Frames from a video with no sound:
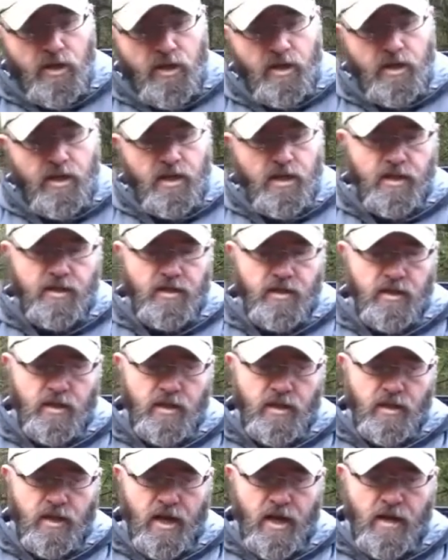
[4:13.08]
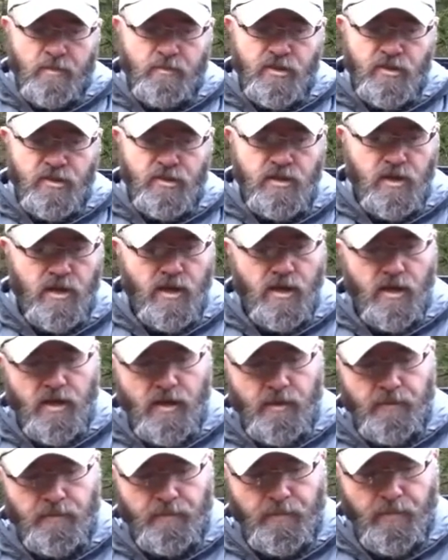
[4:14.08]
here at the arms,
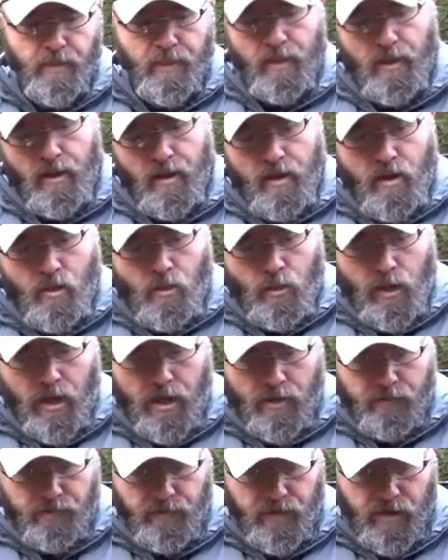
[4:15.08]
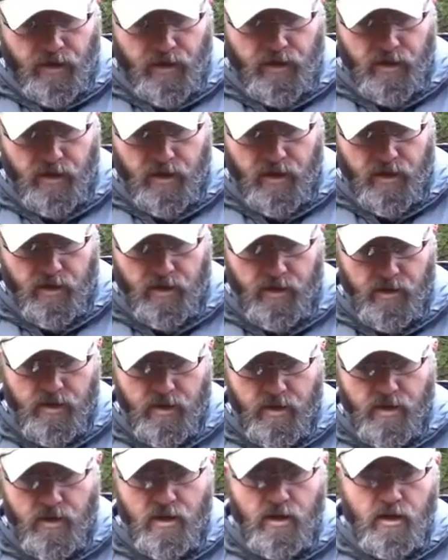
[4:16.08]
we have
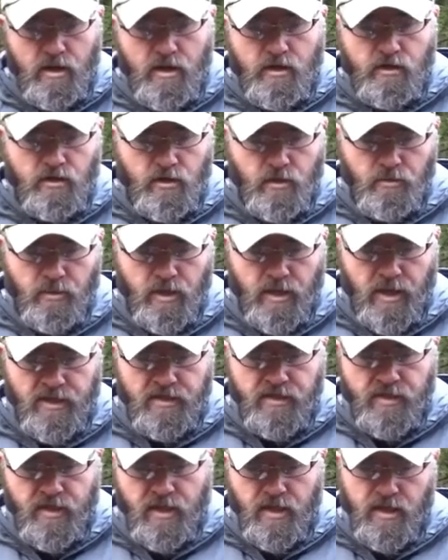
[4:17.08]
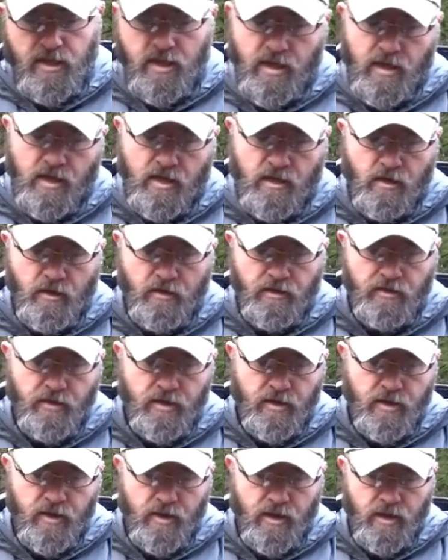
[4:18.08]
some elastic cloth
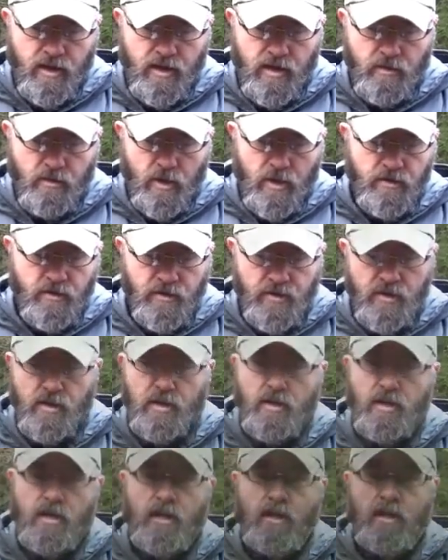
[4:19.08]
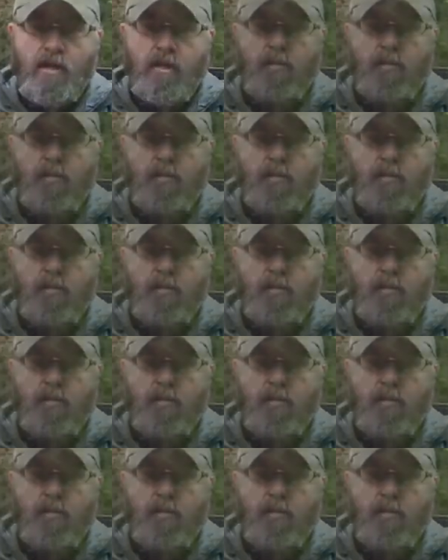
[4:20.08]
here around the